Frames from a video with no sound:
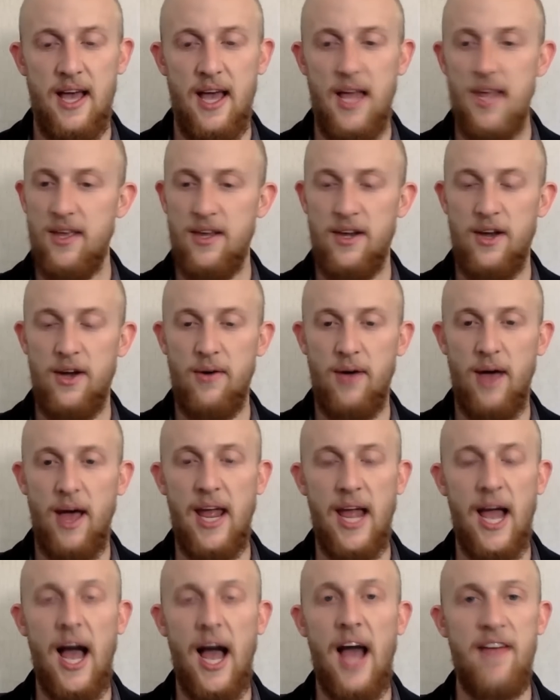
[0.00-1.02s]

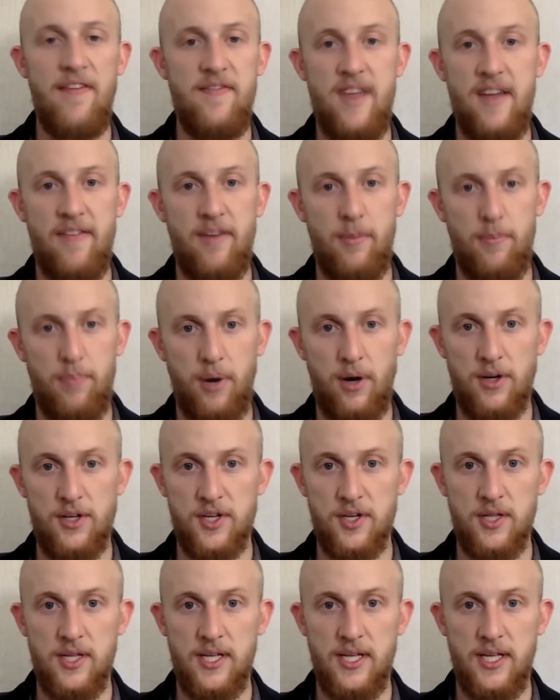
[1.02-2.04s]
I've never
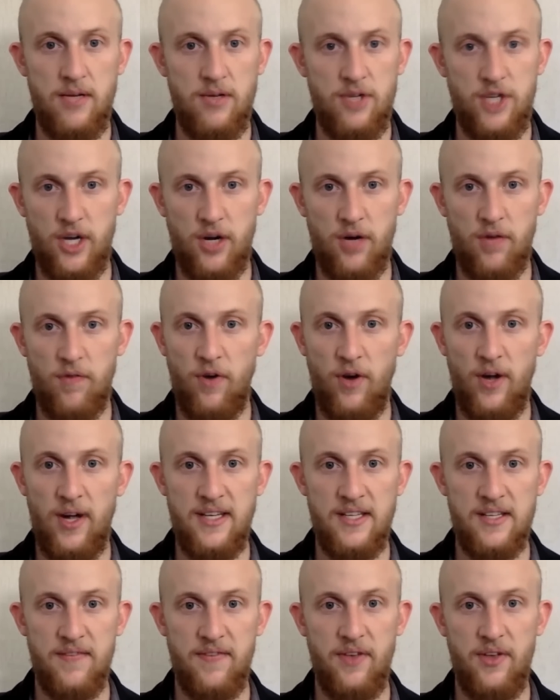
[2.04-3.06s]
personally cheered for
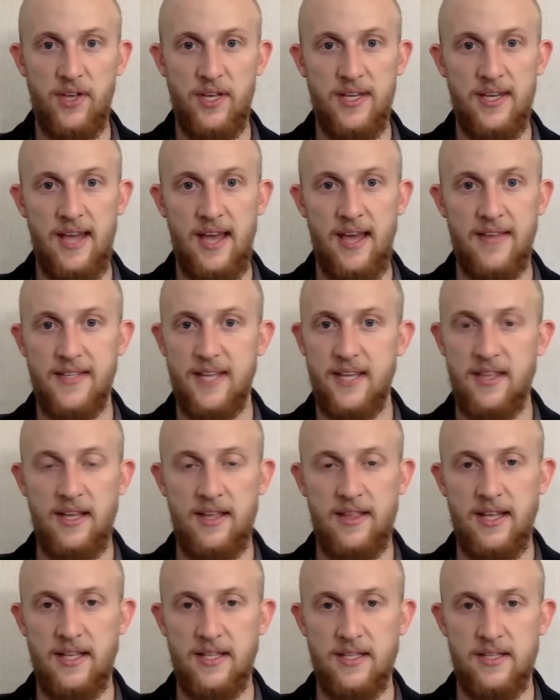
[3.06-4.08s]
any civilian deaths. I
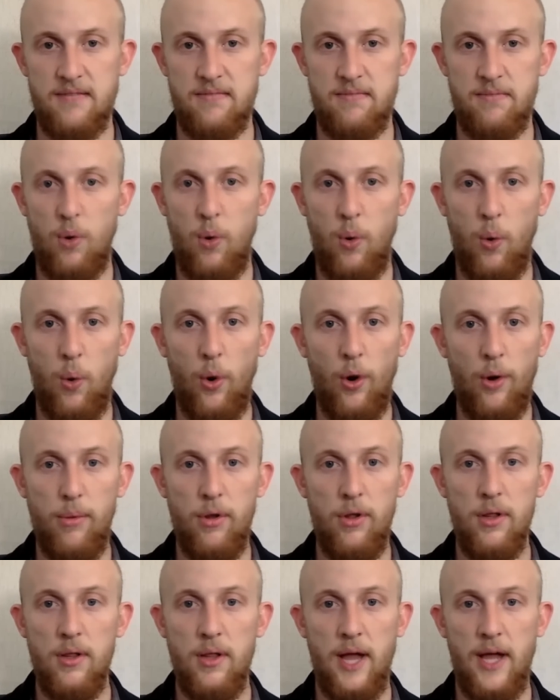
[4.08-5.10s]
think that's
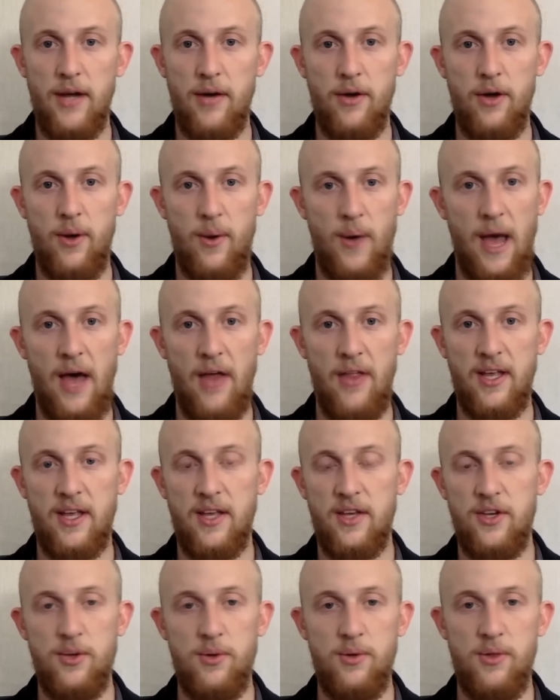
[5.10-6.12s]
horrible. I don't know how they
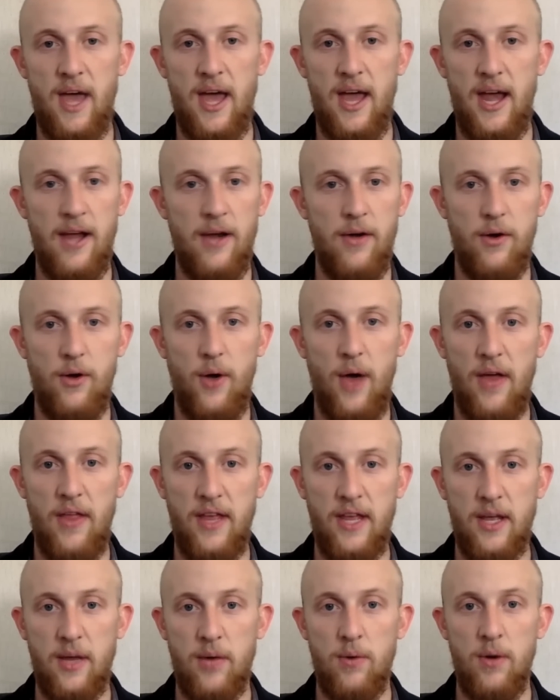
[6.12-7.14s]
can do that. I don't know how
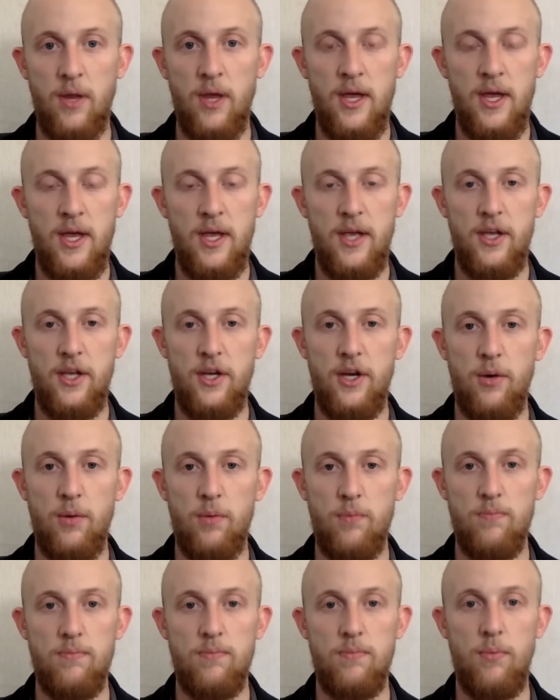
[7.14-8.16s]
they can,
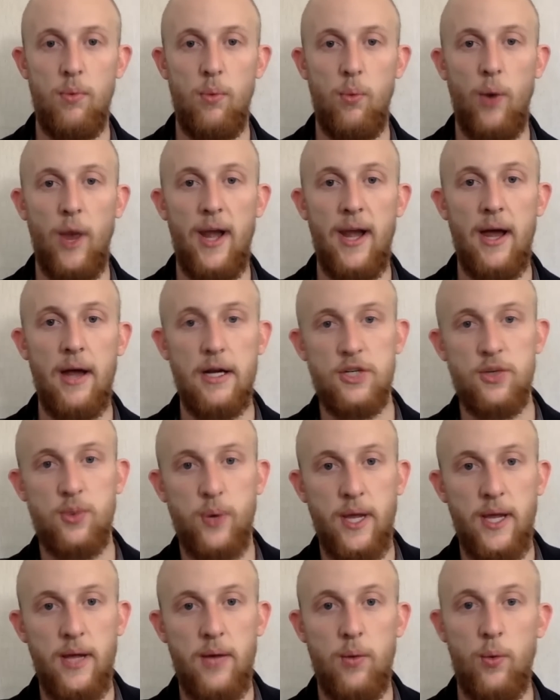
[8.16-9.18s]
write out a
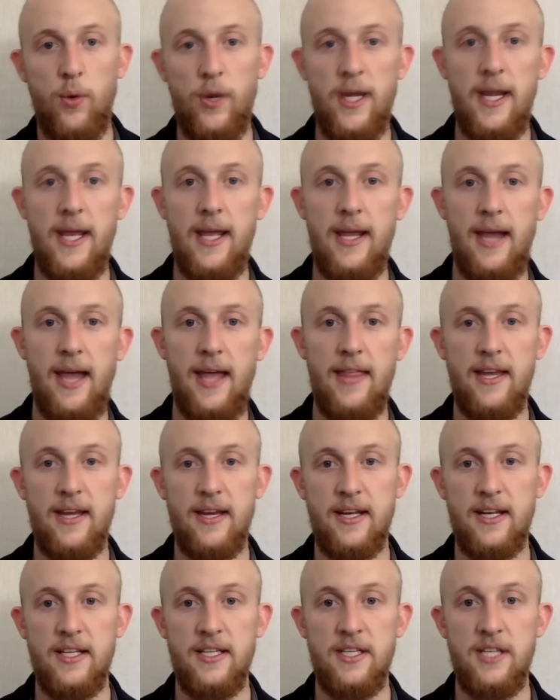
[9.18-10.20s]
tweet, read it, and
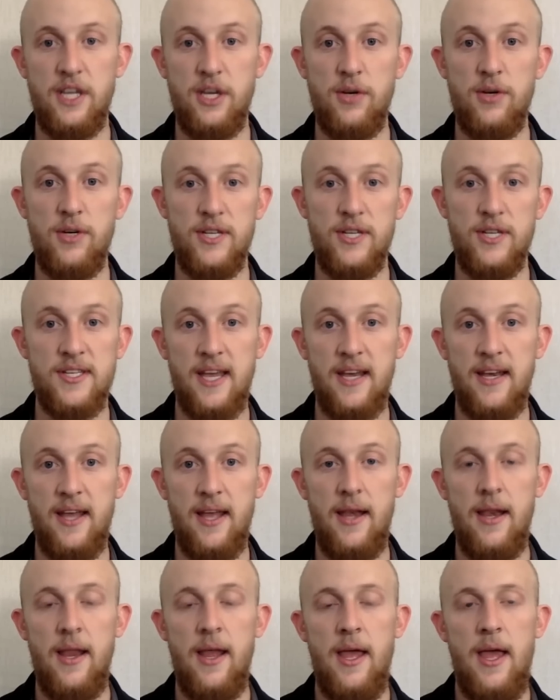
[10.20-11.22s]
then continue to send
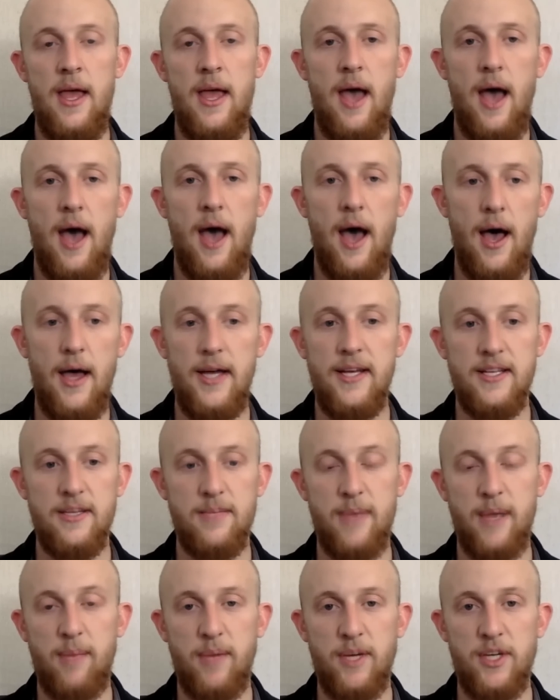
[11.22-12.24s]
it. It
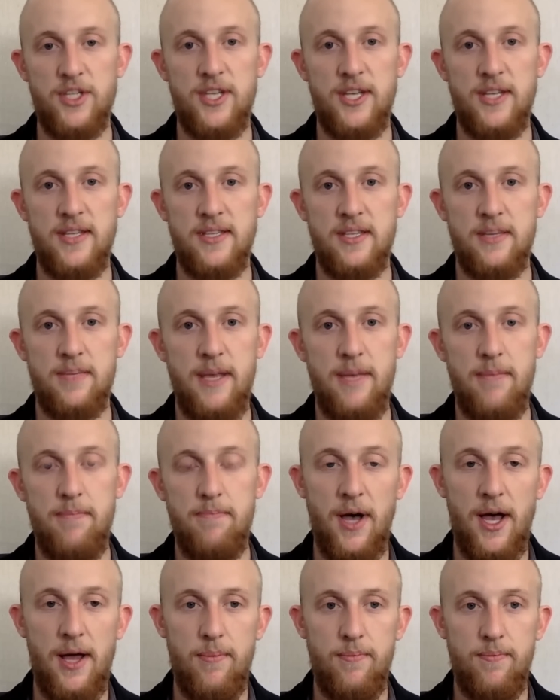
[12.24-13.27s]
doesn't make much sense to me,
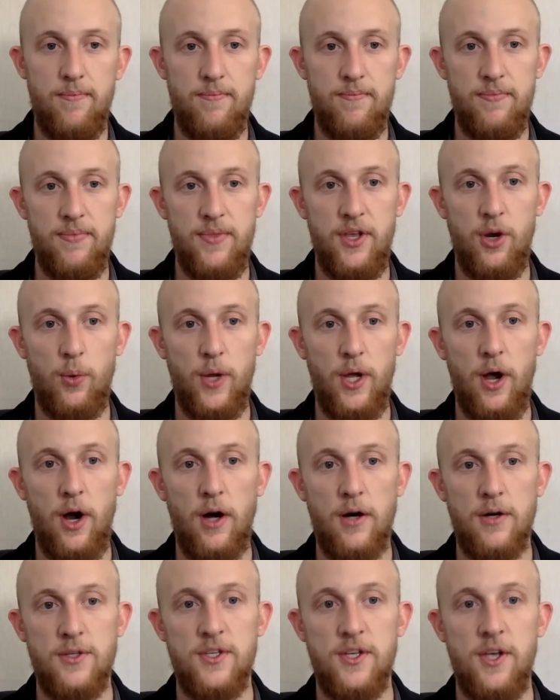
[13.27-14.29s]
but here we
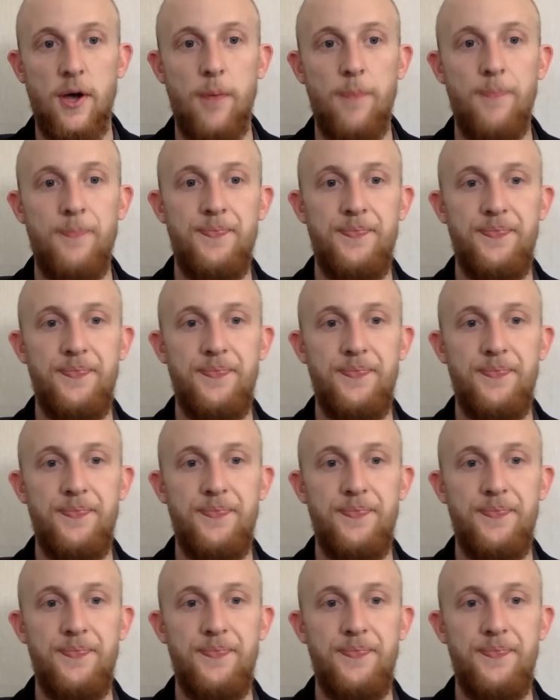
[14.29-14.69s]
are. So